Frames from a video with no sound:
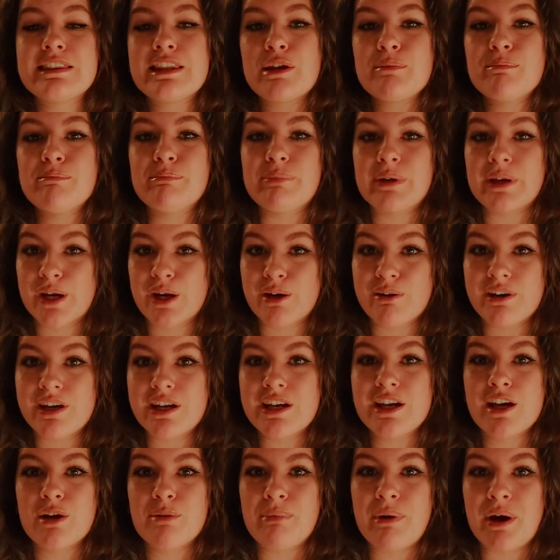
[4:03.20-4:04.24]
them
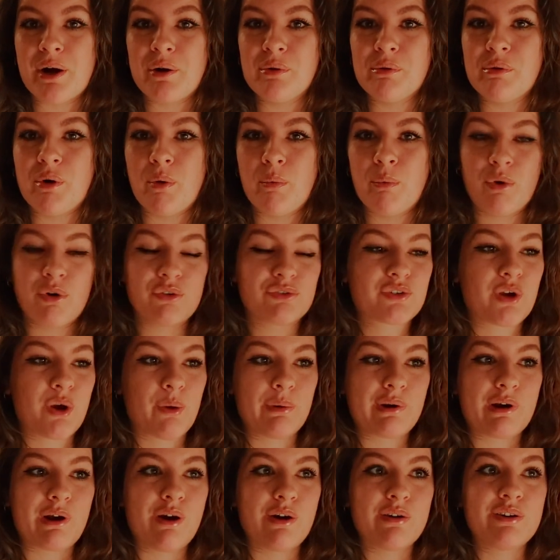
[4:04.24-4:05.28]
bickering about what's
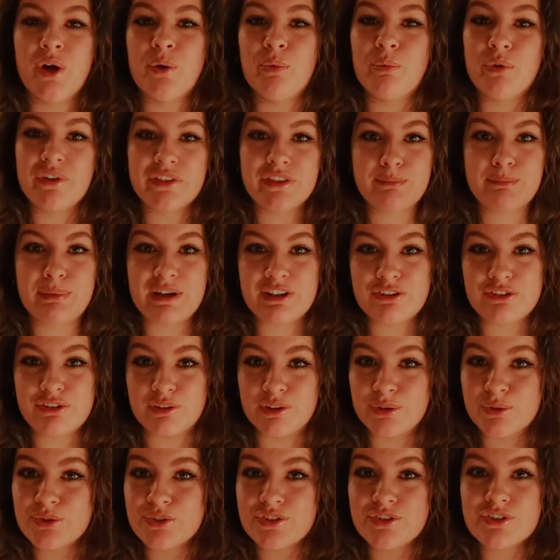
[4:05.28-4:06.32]
going on and what the best
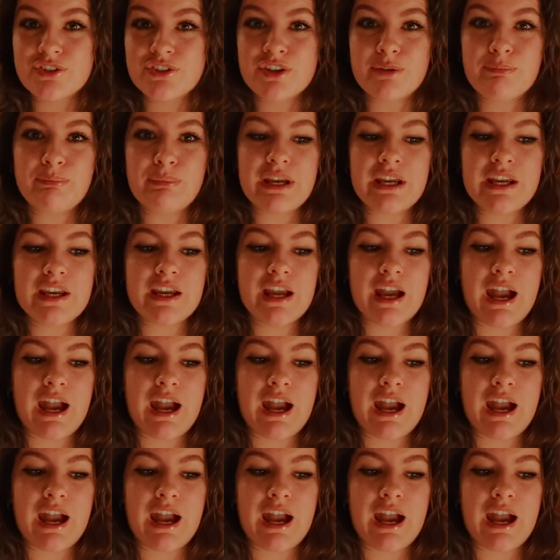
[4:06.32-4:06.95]
solution should be,